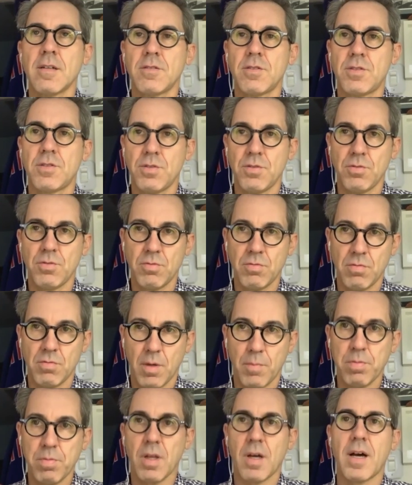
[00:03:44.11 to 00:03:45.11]
to
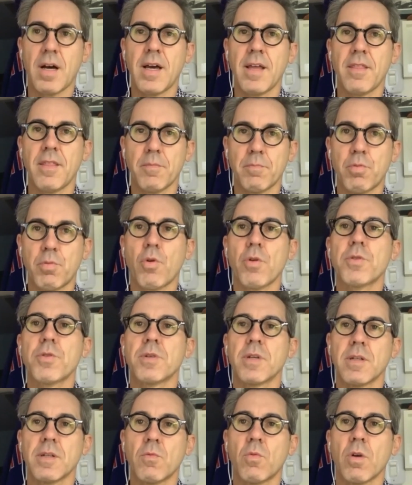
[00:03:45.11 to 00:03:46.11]
apply the
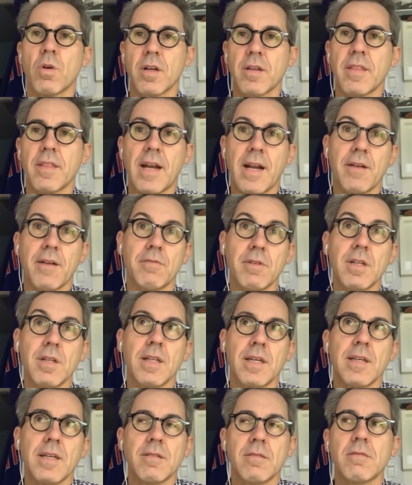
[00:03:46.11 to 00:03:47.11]
portrait work that I'd
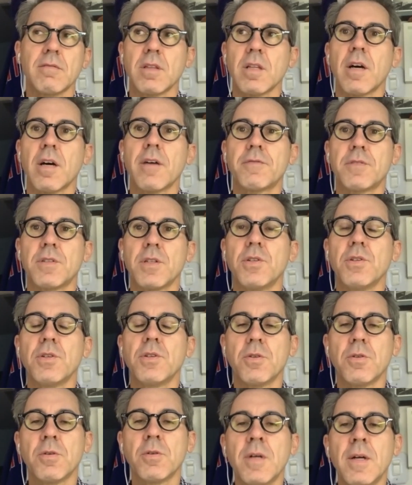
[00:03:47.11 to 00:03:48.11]
really love to
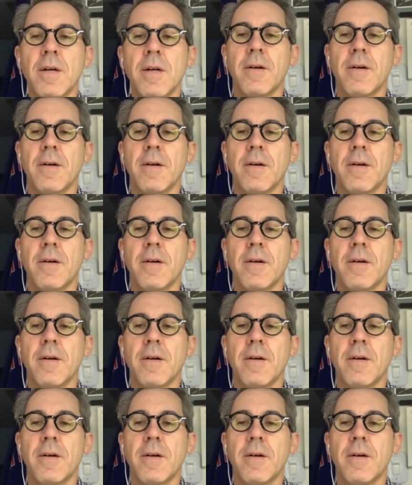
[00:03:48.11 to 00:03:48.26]
do.